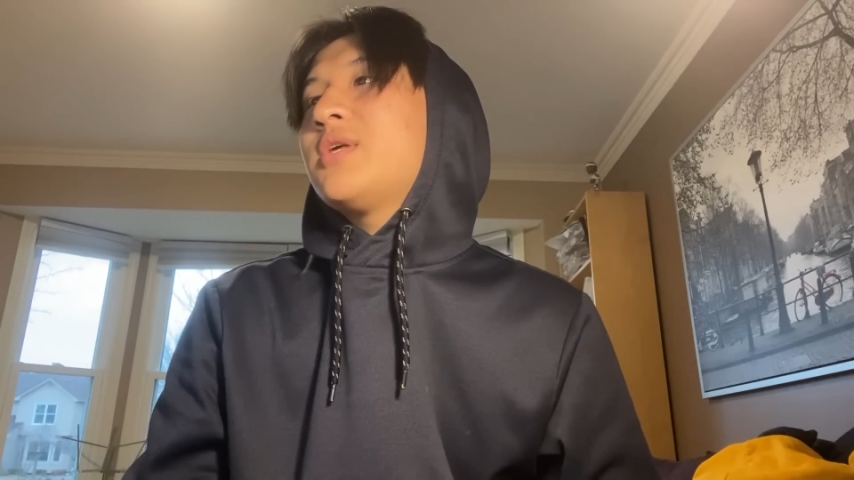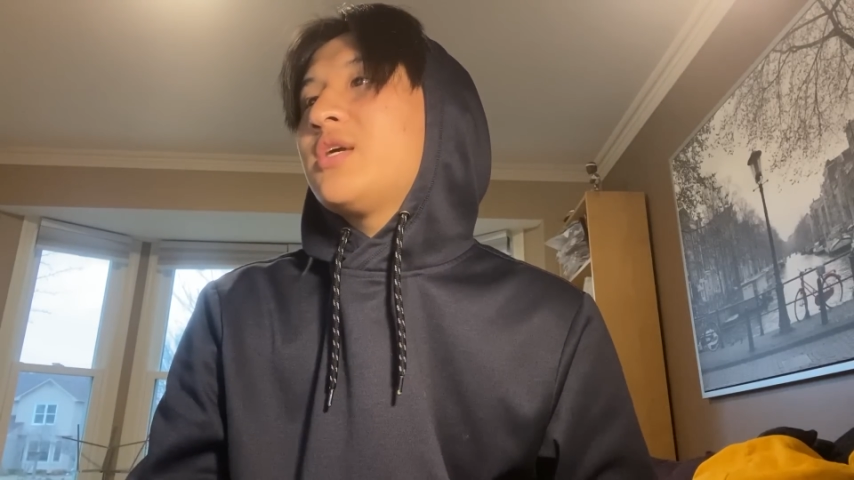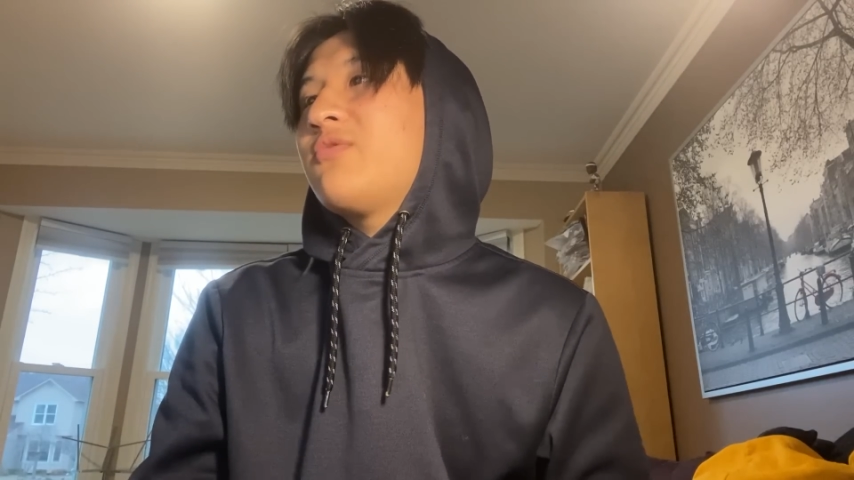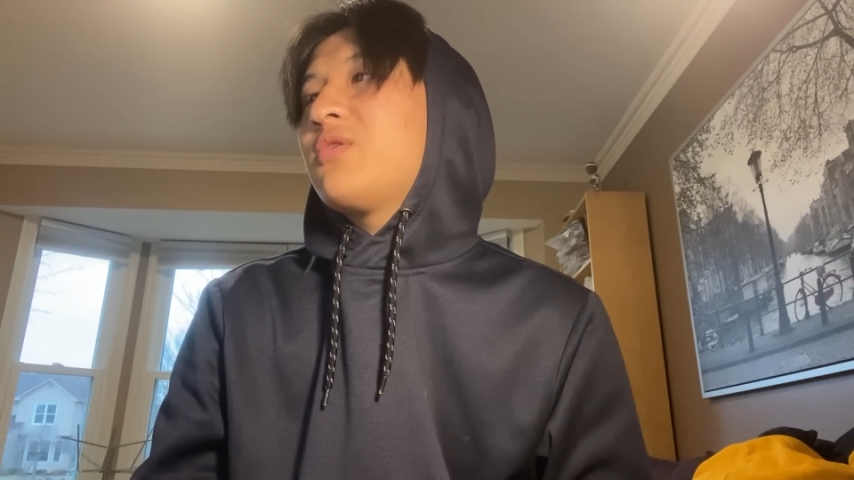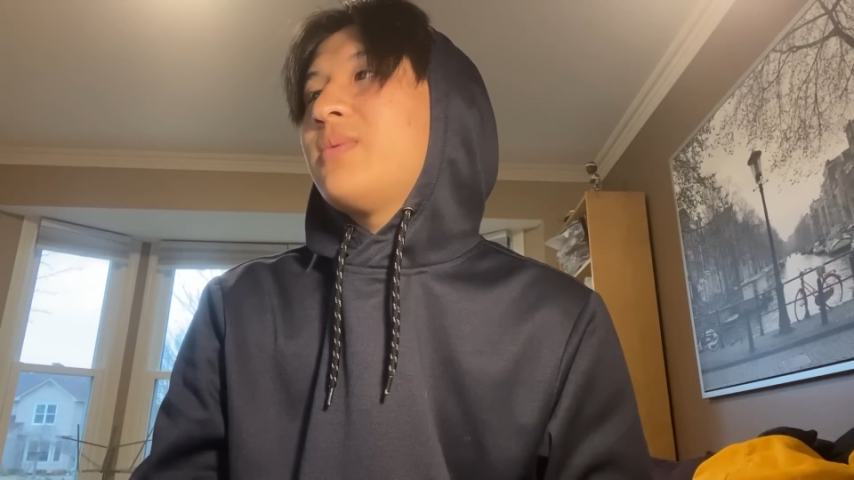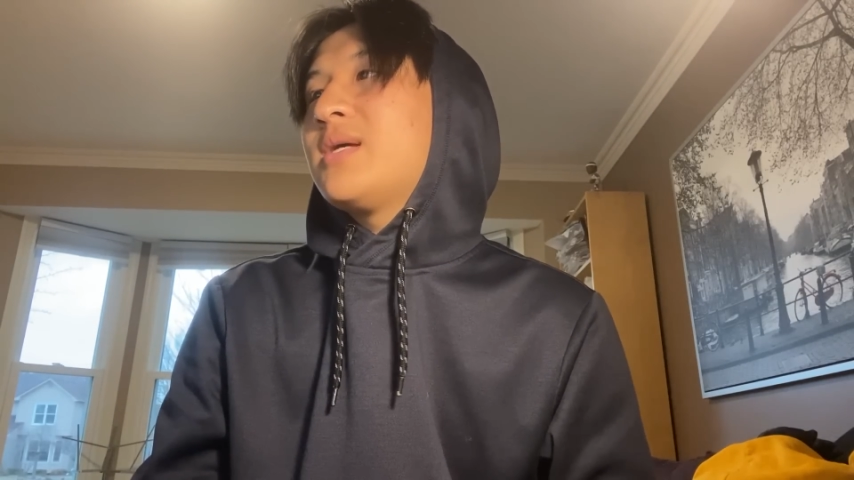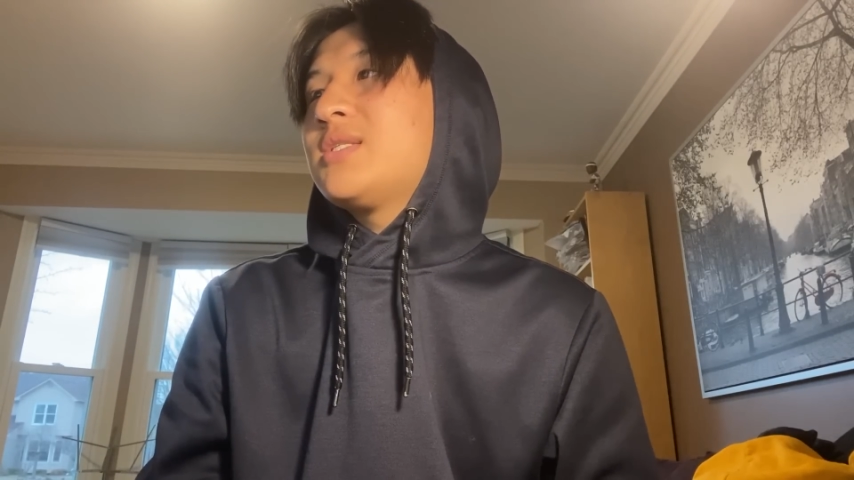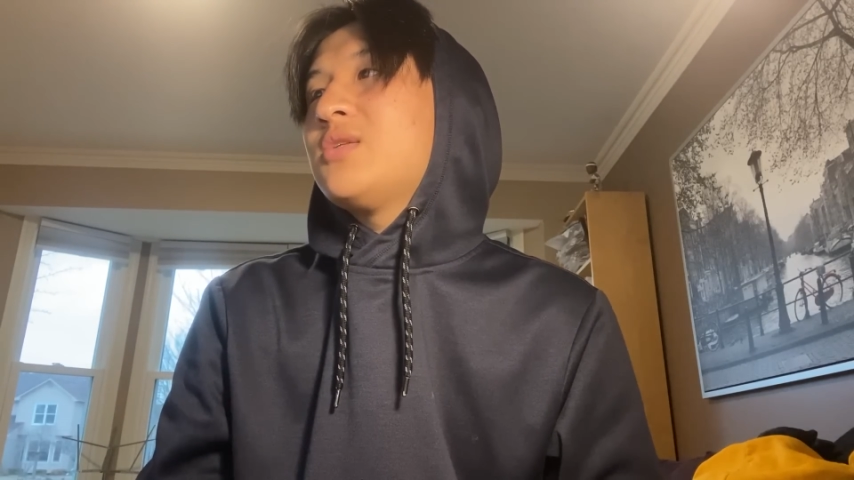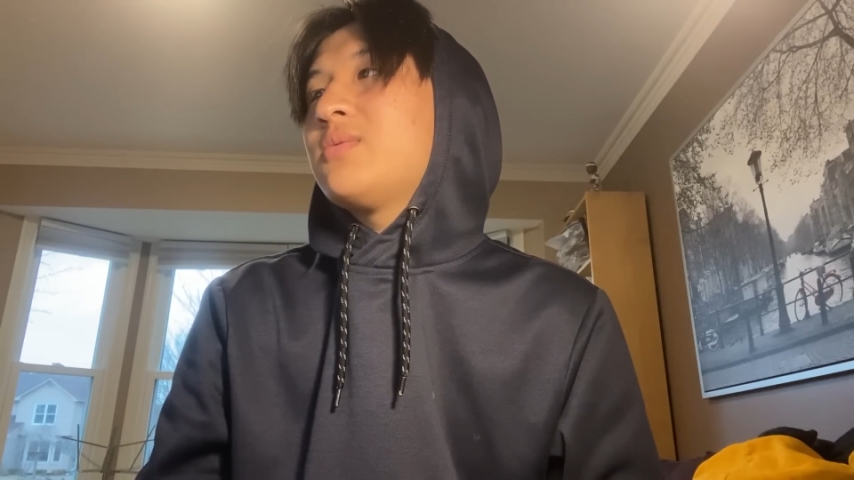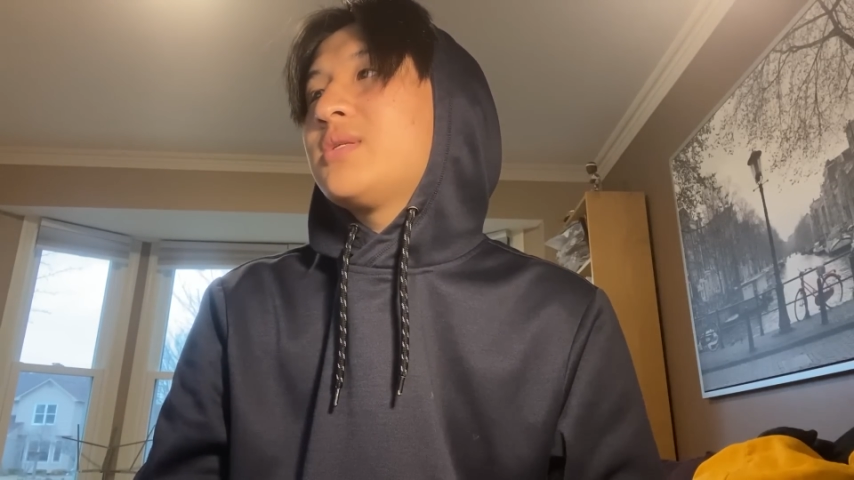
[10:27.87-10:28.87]
thank you for applying to
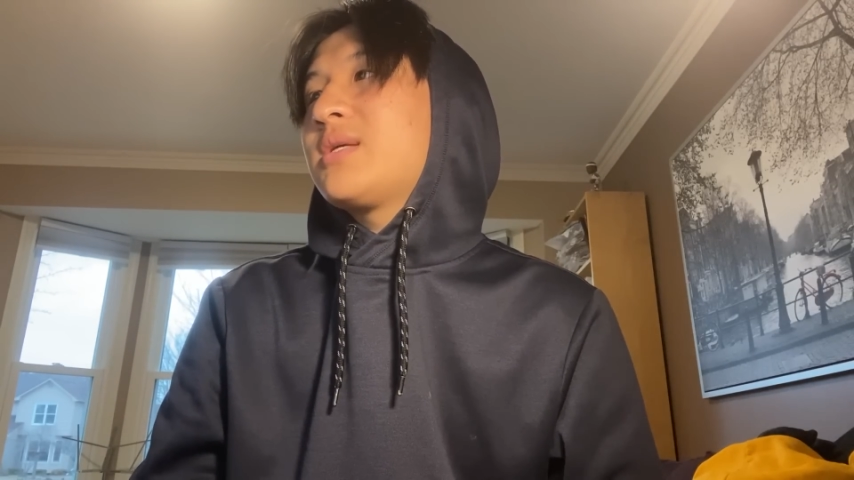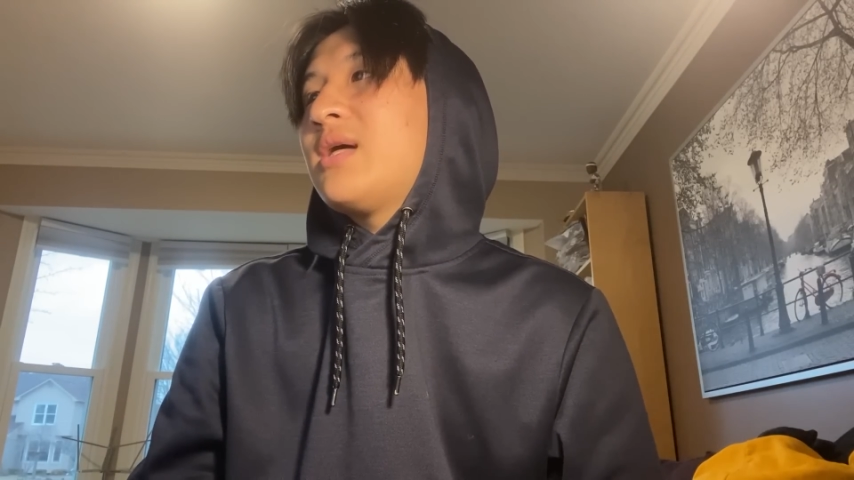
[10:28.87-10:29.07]
the University of